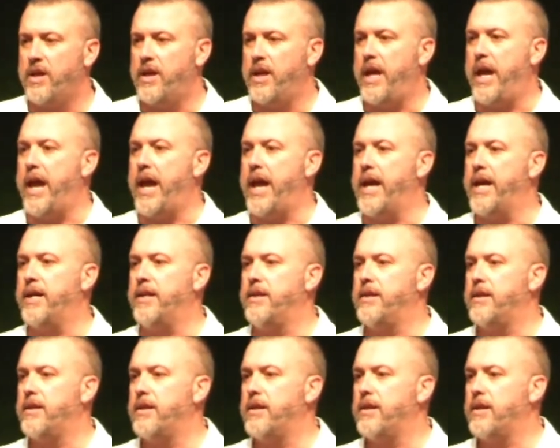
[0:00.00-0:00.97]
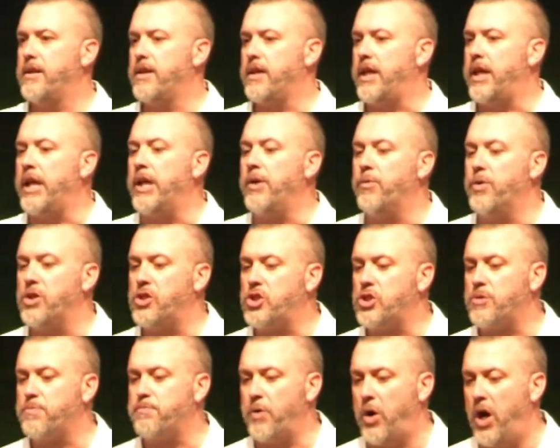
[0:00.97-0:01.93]
And He
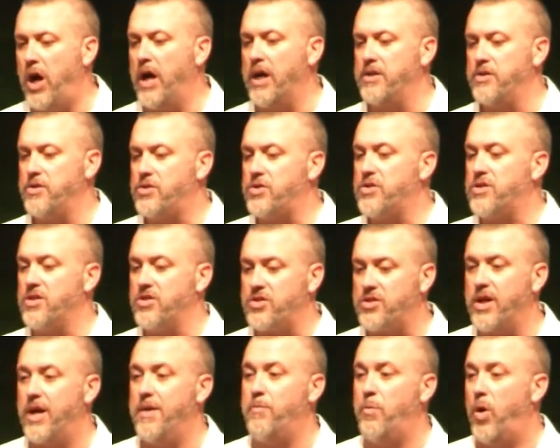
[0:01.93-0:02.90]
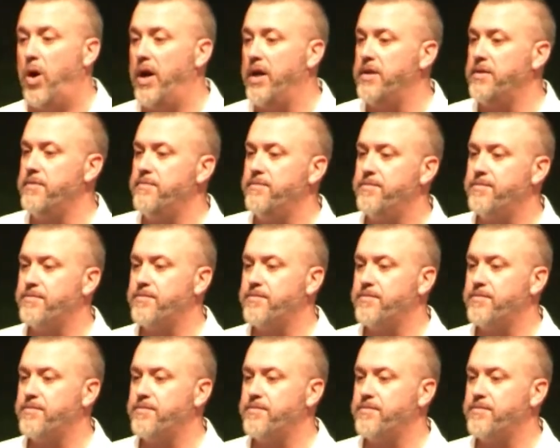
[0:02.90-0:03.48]
responds to someone,